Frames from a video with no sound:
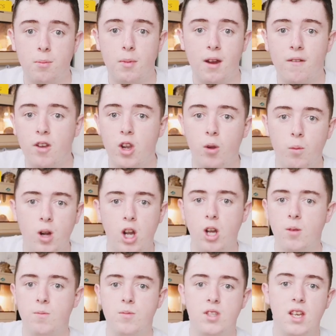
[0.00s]
them Mario
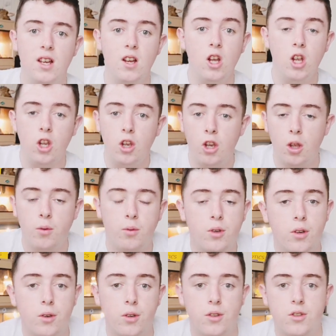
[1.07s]
worms,
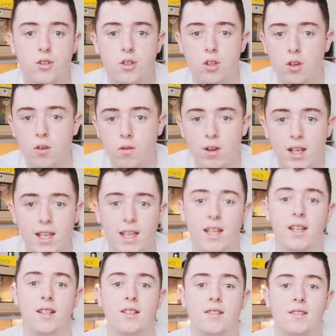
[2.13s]
locusts,
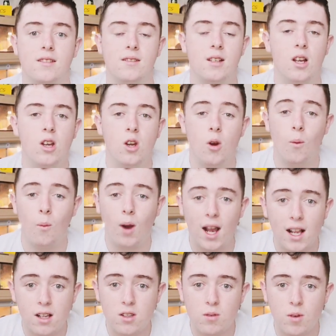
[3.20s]
crickets,
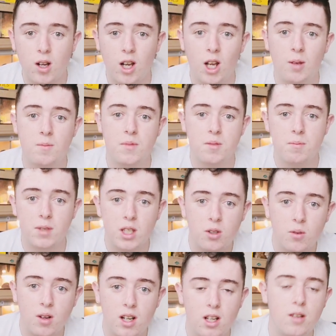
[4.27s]
waxworms,
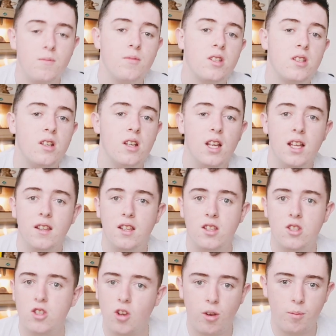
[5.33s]
mealworms. There's
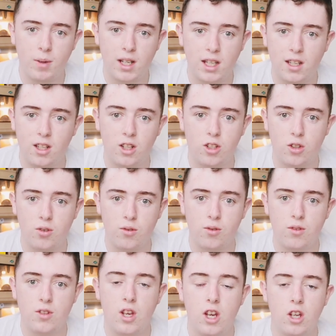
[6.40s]
so many you can
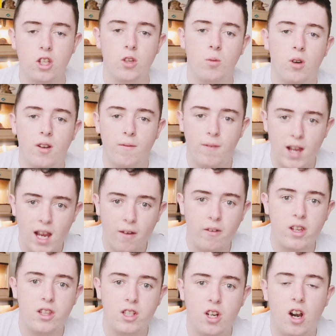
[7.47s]
use. You want to
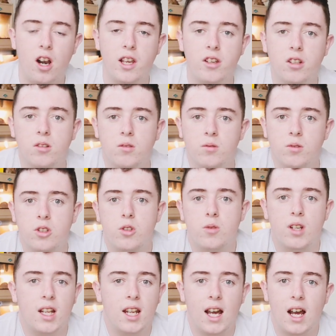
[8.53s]
vary the diet, which
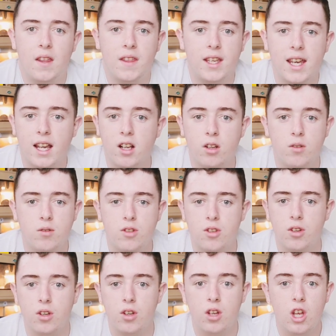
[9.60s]
will allow the gecko
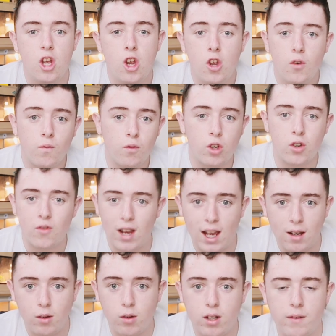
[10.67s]
to run
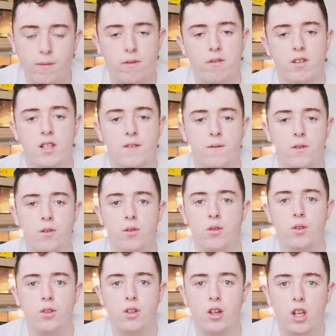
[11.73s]
around looking for its
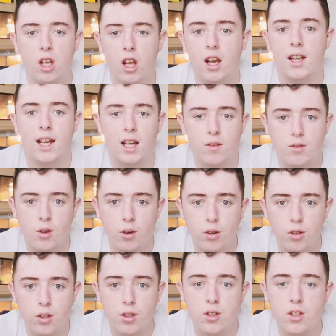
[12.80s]
food, learn how to
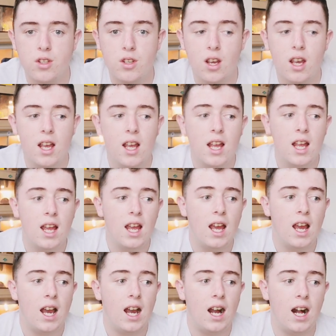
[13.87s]
hunt,
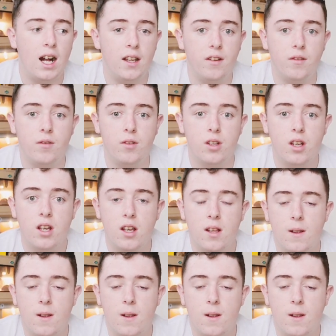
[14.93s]
and